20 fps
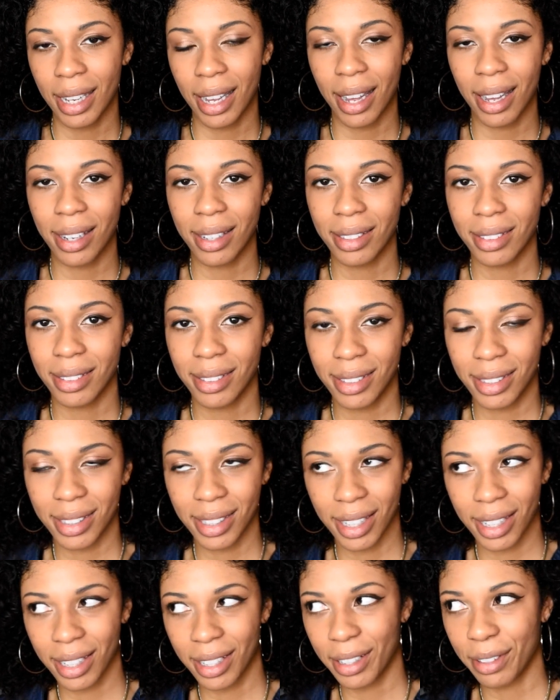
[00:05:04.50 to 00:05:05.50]
and
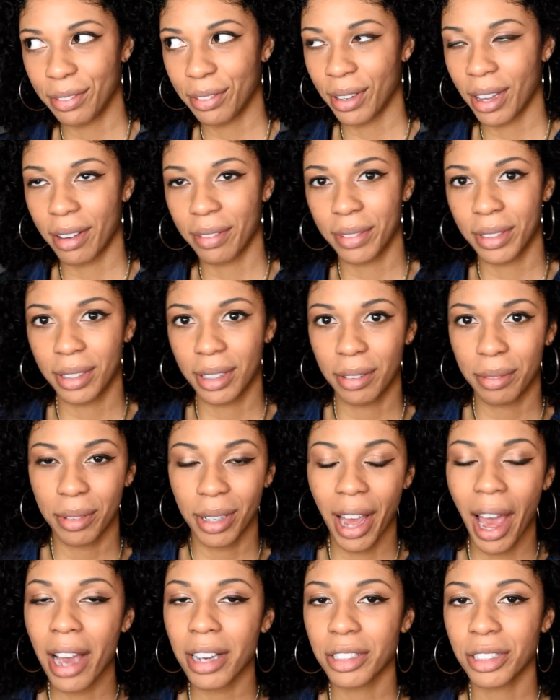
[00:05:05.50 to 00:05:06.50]
see if you have any
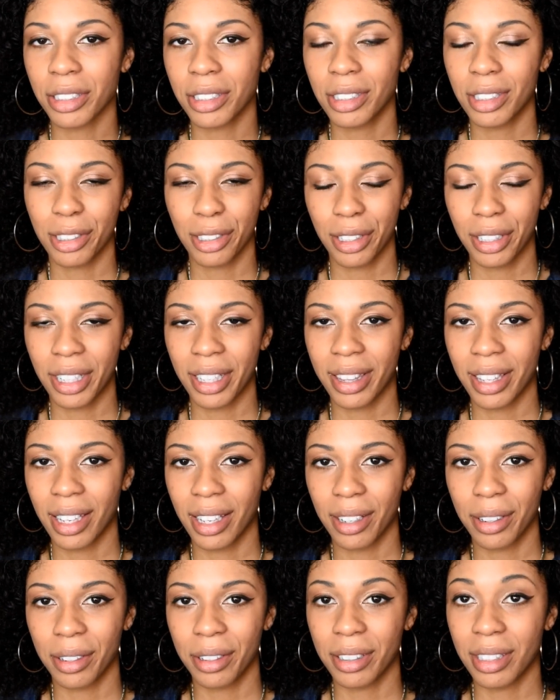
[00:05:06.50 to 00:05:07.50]
reactions or
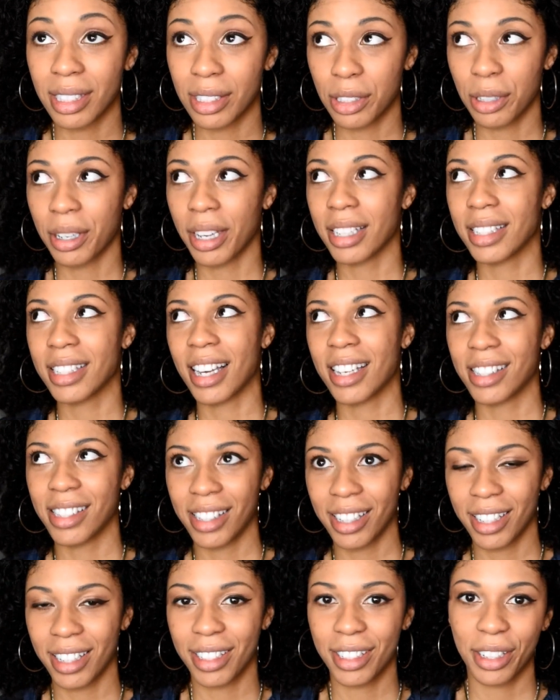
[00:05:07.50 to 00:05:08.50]
anything, unless you get
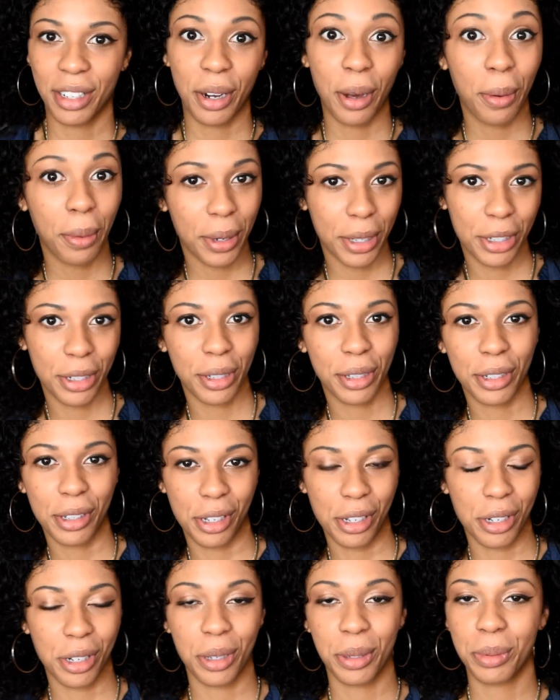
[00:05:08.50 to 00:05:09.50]
tested and you know what you're
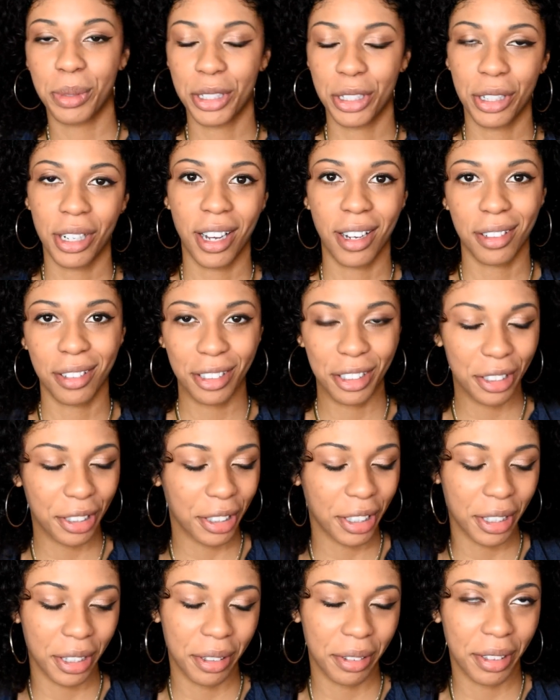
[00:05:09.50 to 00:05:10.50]
allergic to and what you're not allergic
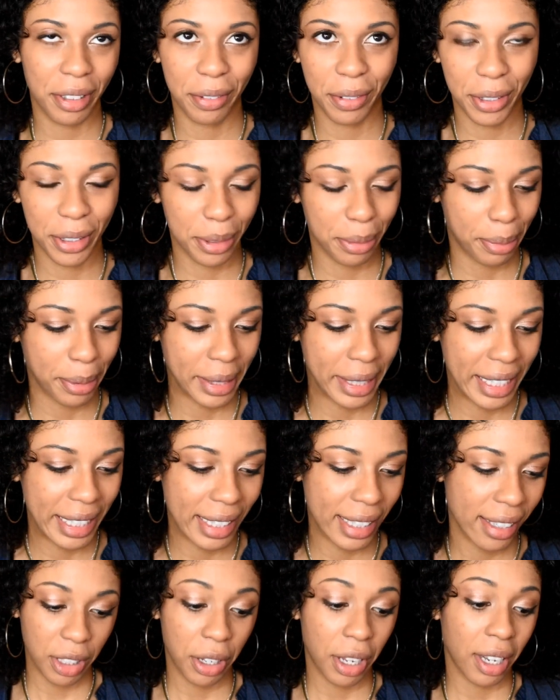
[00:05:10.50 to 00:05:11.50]
to in the first
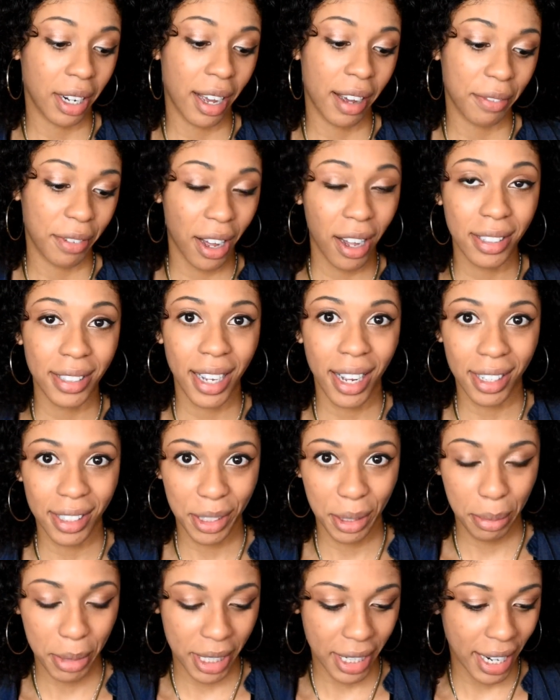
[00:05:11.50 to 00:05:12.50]
place. You can have contact
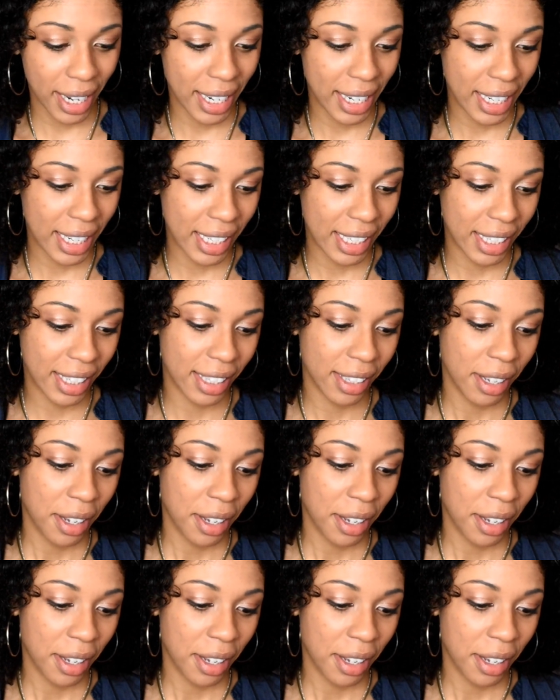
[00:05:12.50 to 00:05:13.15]
dermatitis